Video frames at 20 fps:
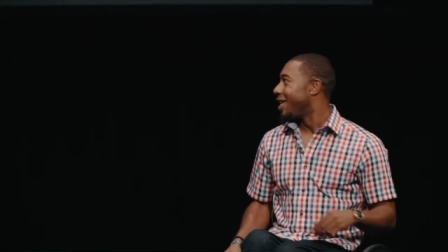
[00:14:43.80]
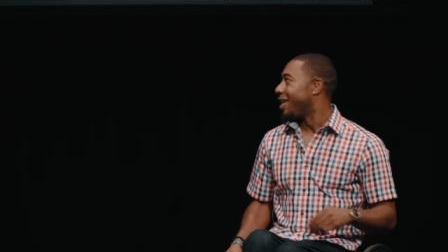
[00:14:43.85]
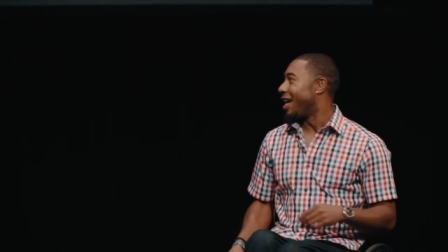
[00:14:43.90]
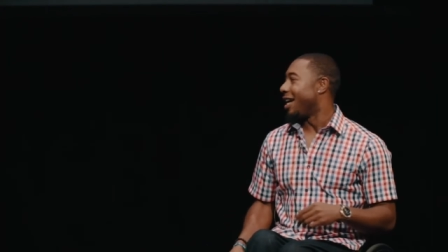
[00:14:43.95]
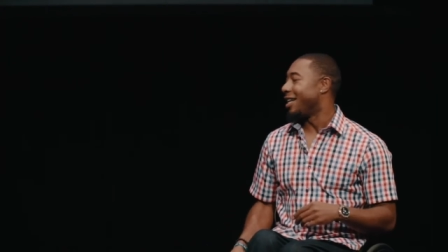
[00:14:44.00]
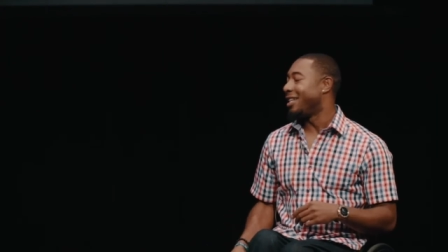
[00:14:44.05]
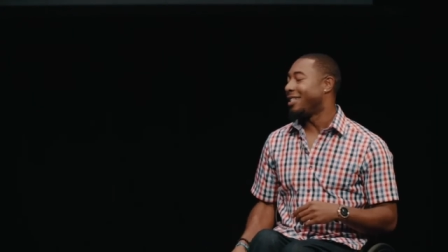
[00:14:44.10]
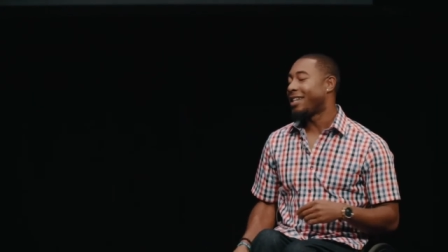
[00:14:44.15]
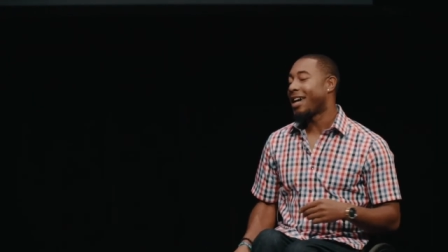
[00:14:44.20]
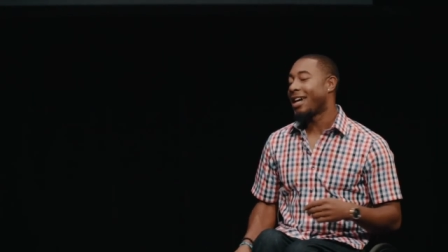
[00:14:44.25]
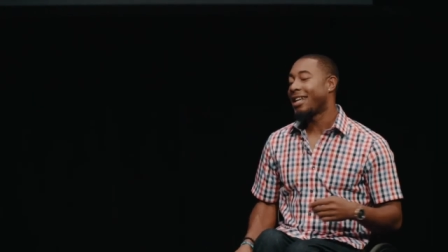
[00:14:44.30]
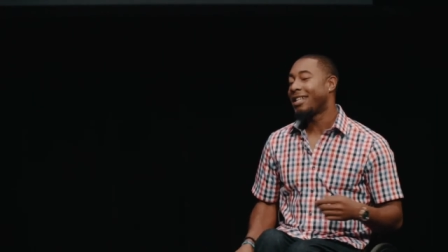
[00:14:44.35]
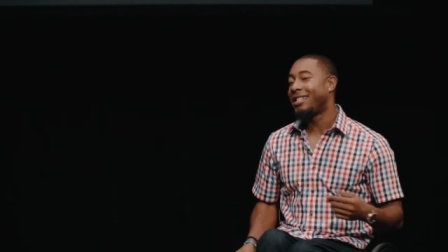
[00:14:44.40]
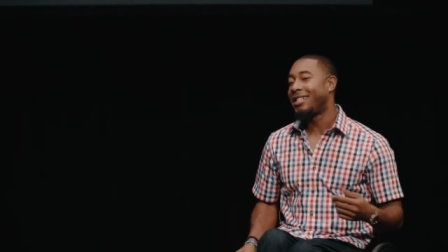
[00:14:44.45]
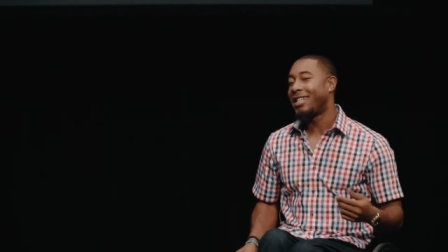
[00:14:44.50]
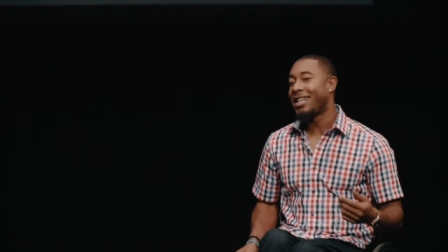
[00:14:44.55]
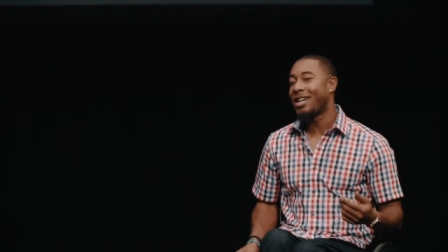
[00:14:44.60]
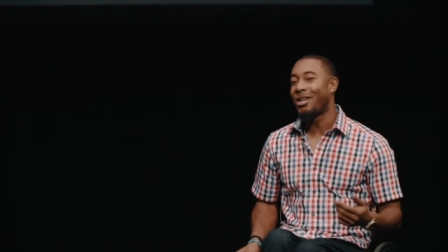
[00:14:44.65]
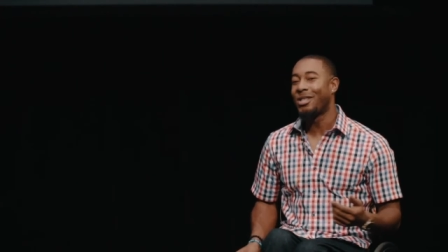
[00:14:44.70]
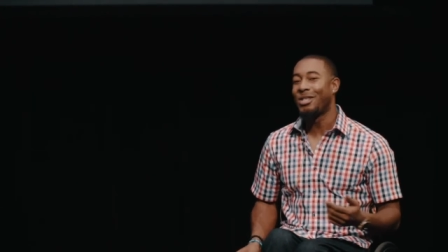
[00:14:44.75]
I decided
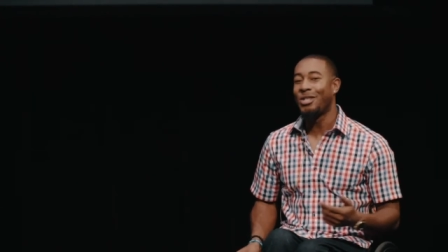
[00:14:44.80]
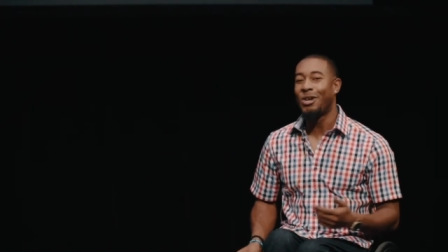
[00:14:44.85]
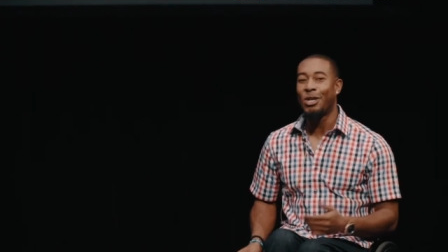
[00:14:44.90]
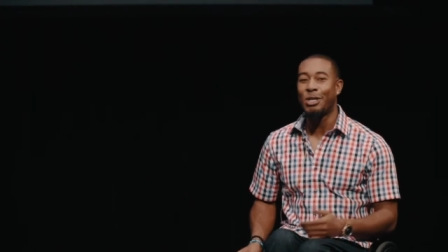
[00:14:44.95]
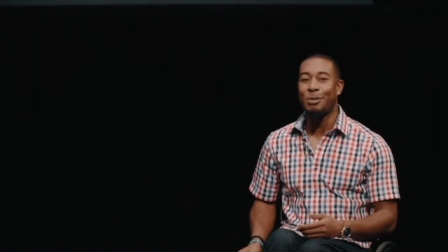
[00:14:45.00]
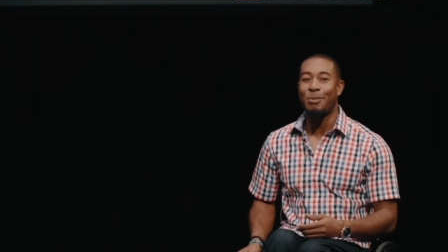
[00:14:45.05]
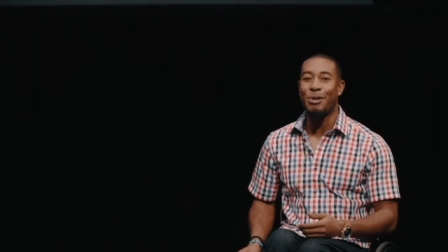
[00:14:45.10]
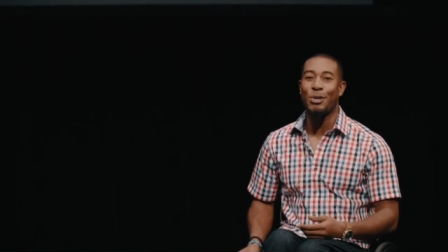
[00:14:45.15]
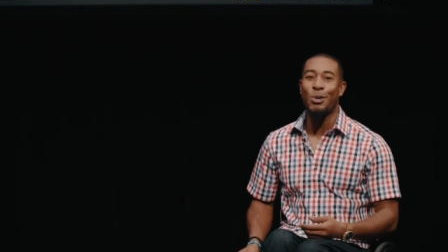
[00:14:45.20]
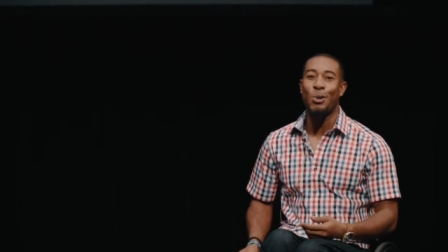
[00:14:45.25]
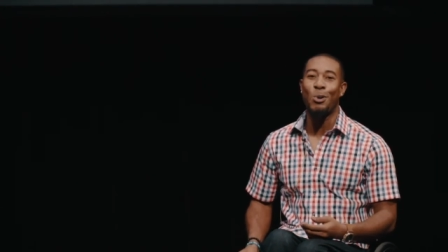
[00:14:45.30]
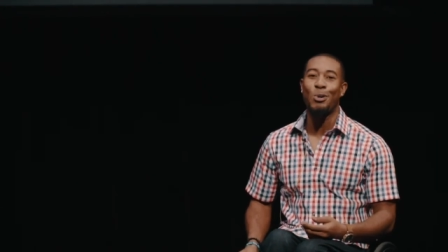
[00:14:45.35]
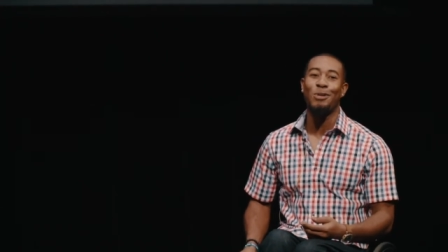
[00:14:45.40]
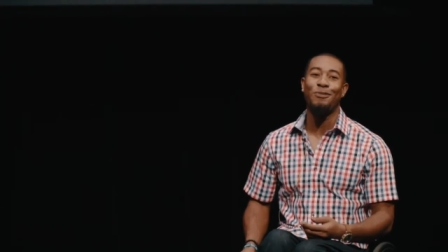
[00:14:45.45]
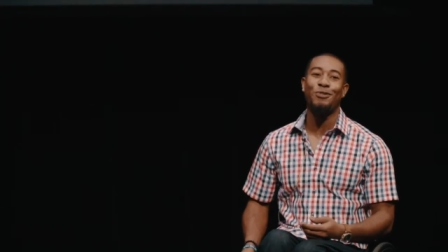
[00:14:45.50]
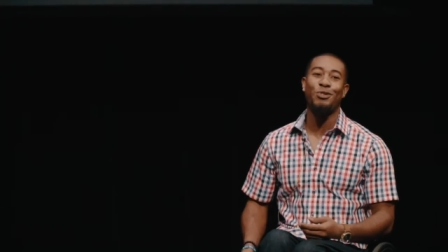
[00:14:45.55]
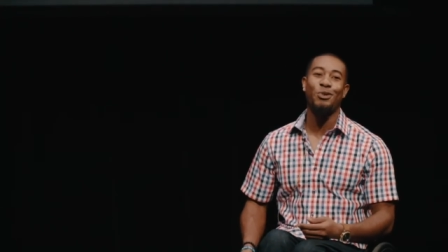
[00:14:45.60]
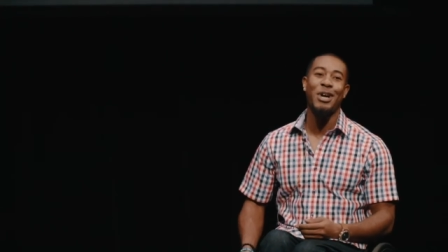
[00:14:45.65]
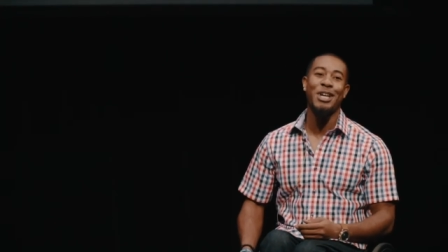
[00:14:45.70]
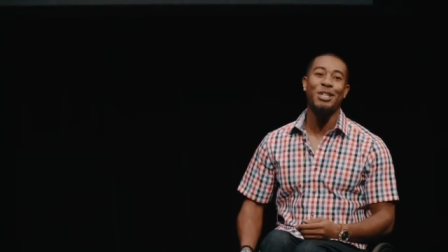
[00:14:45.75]
to take on the ultimate goal
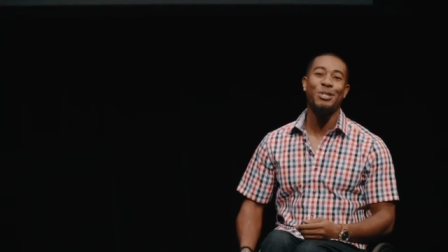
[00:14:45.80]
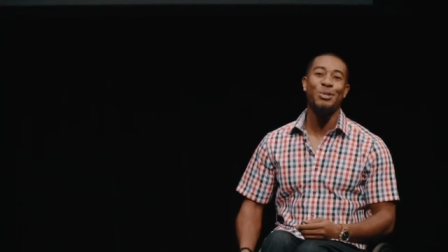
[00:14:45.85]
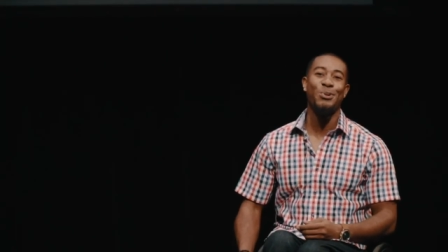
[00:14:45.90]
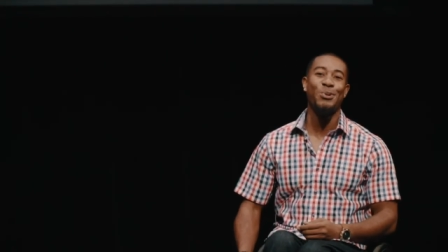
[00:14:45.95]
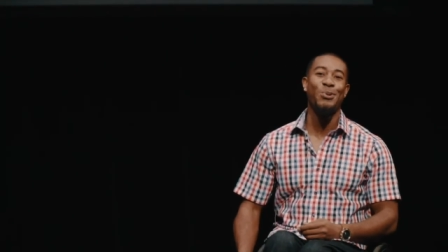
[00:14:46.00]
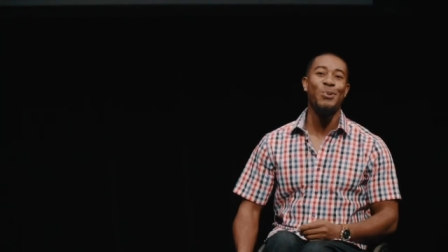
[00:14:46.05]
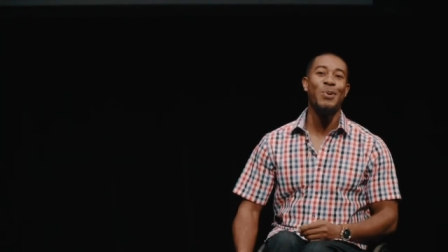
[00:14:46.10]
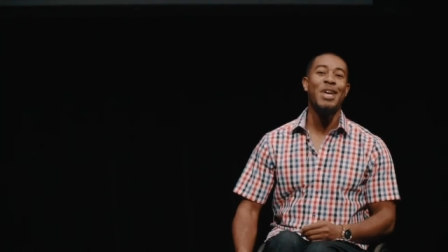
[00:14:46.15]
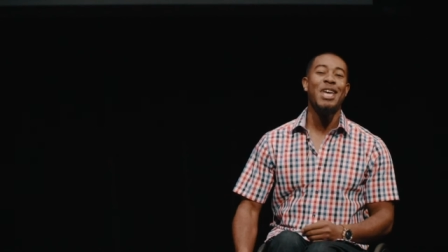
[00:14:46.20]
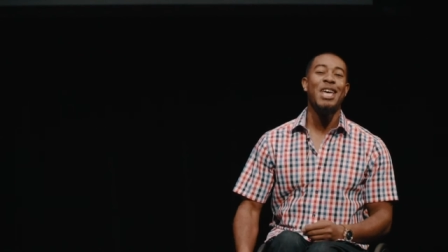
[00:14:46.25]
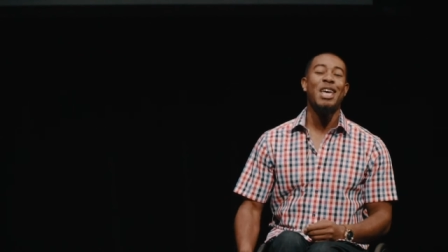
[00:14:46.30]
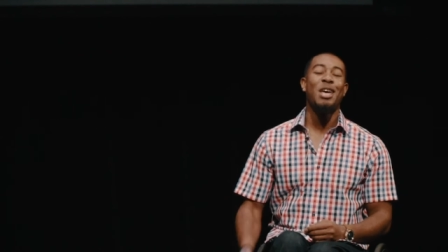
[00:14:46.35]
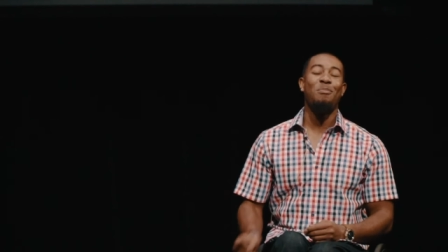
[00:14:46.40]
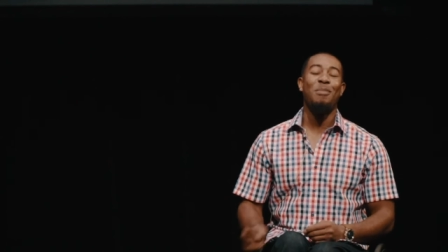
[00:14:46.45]
of trying to